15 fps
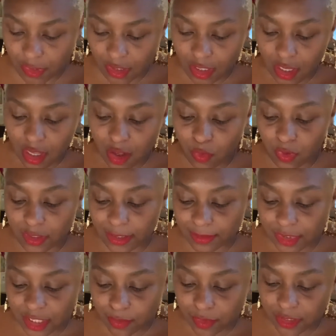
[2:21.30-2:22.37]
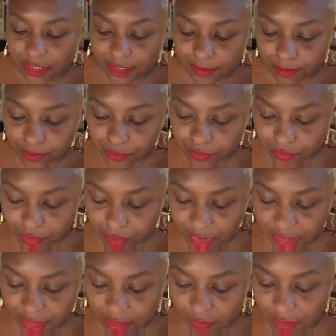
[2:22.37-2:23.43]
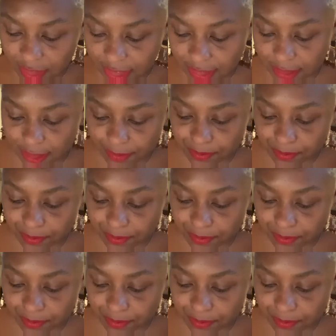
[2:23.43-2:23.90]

when I'm done with it. But it's really easy,